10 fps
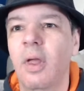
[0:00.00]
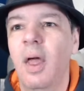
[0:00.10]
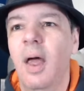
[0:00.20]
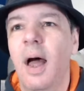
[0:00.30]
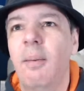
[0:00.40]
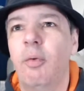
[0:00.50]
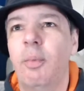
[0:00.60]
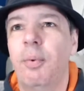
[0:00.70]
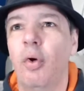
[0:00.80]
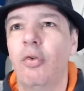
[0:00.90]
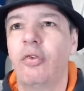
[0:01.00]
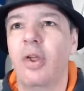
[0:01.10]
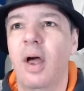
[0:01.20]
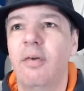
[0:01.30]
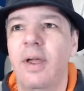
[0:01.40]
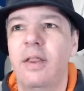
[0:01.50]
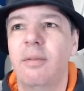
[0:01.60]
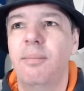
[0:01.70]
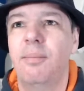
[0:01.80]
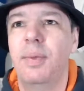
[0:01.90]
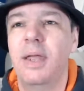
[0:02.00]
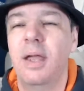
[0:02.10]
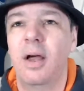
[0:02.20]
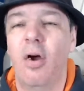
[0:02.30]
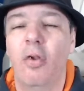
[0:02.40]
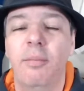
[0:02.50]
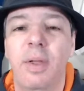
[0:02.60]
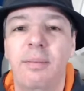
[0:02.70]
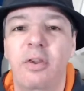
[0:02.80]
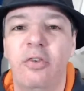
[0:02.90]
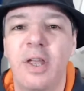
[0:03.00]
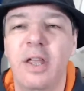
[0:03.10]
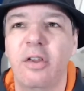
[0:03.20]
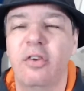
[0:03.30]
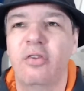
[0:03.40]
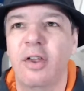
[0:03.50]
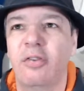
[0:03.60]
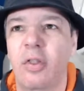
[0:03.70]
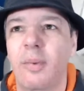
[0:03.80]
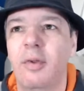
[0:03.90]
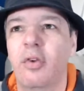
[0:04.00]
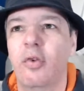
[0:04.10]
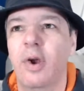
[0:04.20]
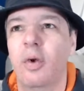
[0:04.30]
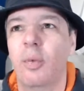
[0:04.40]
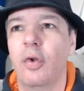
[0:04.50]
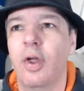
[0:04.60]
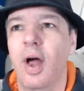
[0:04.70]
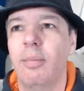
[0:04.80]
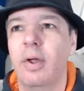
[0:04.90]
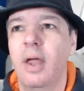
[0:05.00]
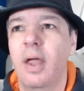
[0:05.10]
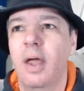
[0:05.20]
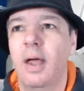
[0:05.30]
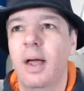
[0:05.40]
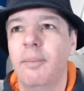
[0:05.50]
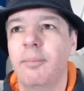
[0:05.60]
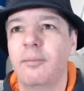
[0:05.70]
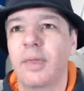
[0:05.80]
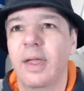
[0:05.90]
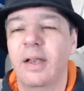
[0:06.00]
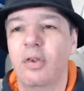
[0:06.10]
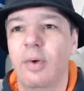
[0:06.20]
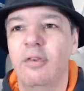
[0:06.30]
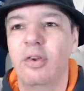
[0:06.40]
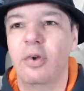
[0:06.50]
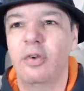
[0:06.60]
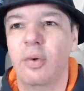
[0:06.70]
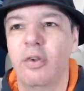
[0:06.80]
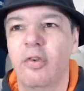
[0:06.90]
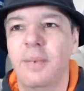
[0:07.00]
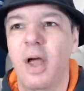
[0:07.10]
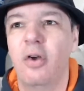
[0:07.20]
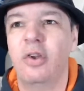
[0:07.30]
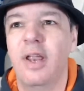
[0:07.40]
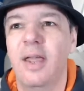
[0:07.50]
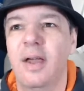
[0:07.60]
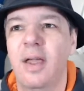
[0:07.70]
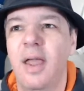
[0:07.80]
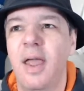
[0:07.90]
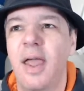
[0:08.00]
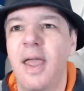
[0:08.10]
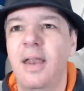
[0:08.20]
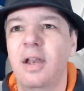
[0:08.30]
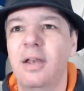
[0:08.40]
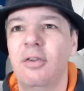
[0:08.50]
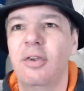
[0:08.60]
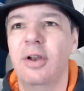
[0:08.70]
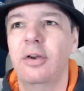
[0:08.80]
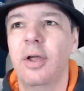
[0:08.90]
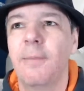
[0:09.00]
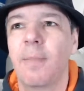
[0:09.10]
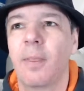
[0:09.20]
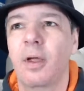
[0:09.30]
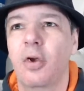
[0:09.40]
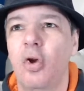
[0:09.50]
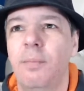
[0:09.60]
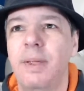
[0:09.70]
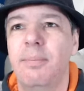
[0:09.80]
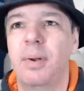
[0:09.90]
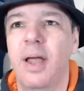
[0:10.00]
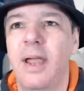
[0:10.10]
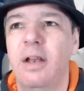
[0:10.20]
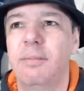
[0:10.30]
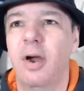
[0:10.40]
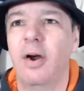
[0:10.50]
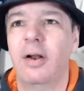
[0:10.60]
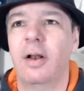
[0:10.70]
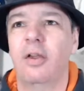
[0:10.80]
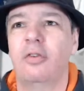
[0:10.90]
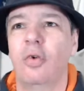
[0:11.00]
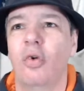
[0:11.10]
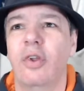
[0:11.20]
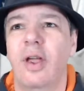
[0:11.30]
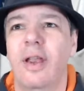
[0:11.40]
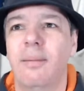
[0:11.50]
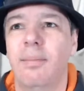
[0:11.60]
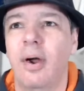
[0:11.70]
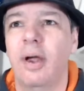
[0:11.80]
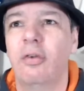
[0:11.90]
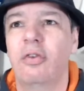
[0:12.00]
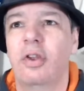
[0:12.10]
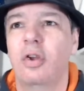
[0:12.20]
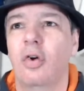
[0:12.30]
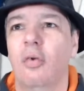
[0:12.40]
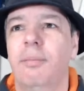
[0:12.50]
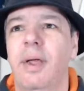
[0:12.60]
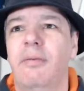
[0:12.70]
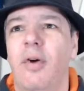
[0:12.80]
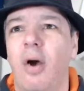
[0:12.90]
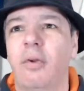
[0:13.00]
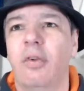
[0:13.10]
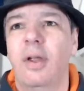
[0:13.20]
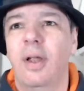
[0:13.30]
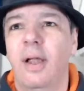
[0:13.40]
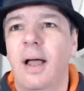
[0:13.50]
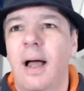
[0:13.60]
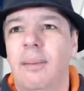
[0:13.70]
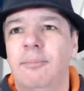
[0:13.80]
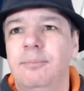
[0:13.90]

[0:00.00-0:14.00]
Reports over in on the BBC suggest that the Women's Cricket World Cup in 2021 is going to be hosted here in New Zealand. It could be played behind closed doors and in a biosecure environment. That